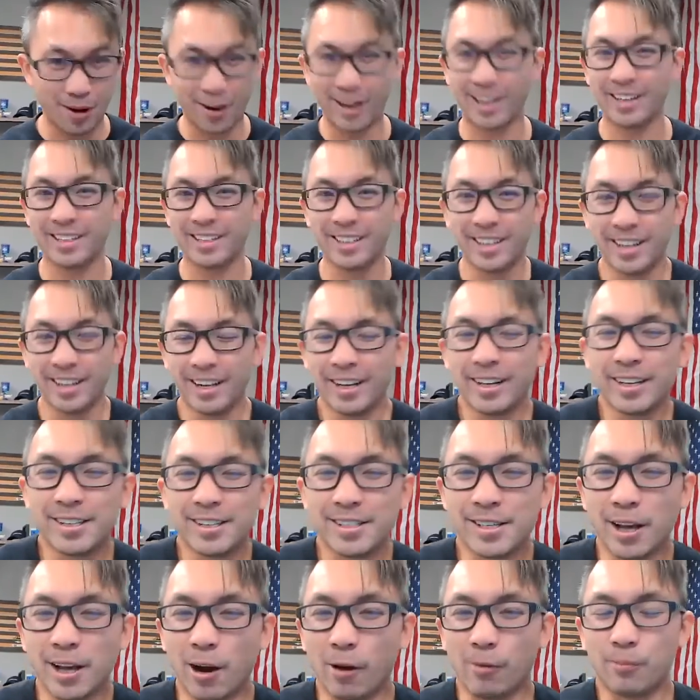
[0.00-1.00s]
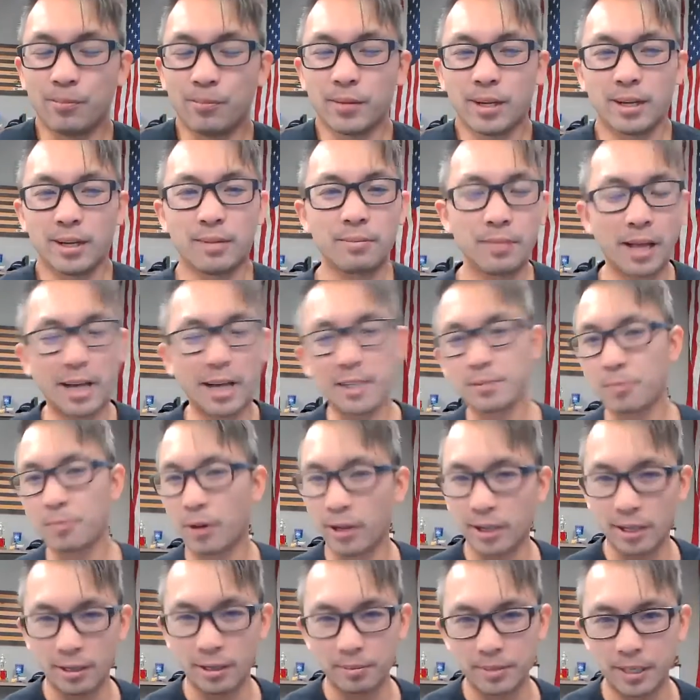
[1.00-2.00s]
All right. So last
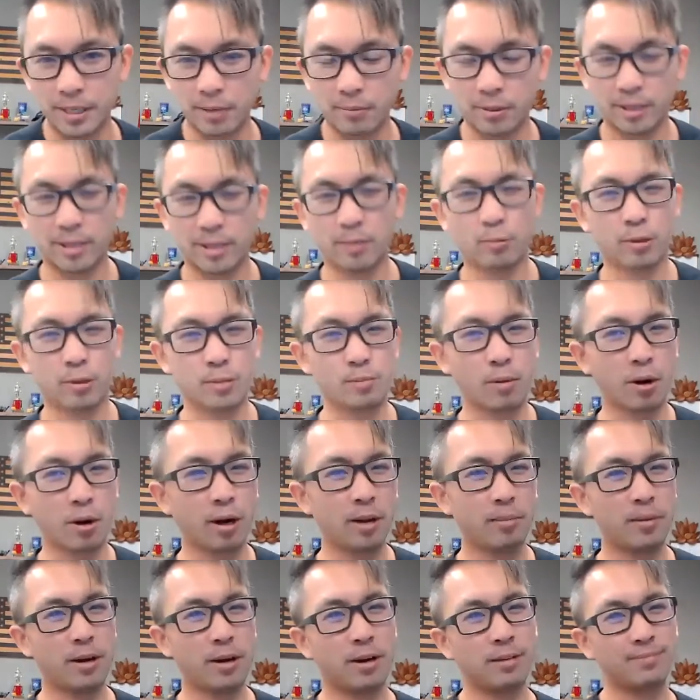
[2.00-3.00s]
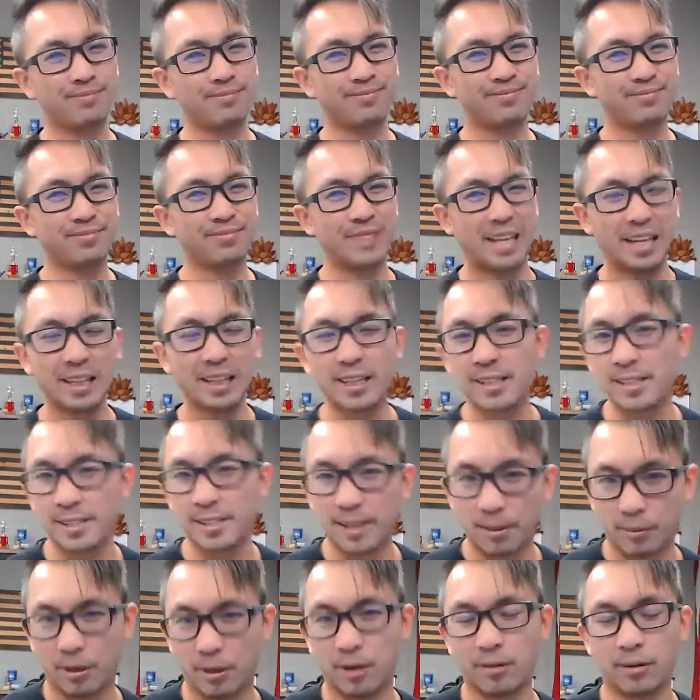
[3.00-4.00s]
market update we did was probably about in the
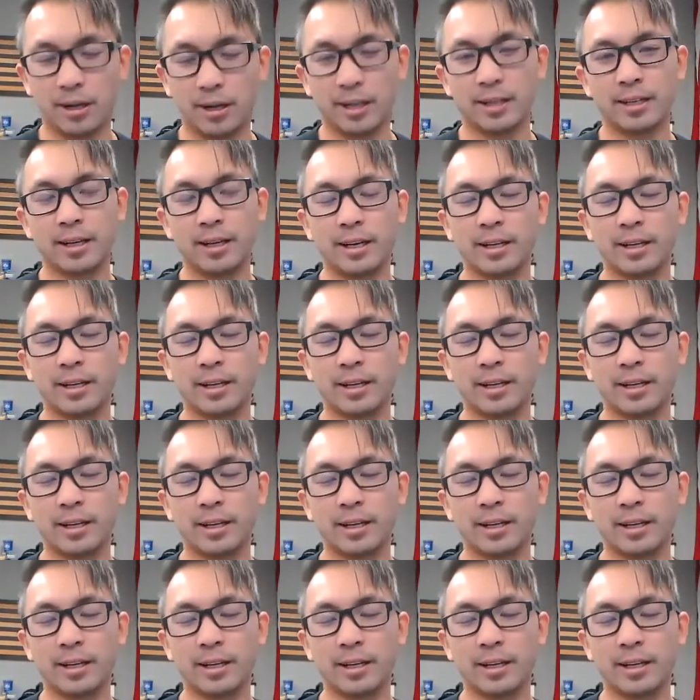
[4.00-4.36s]
summer, right?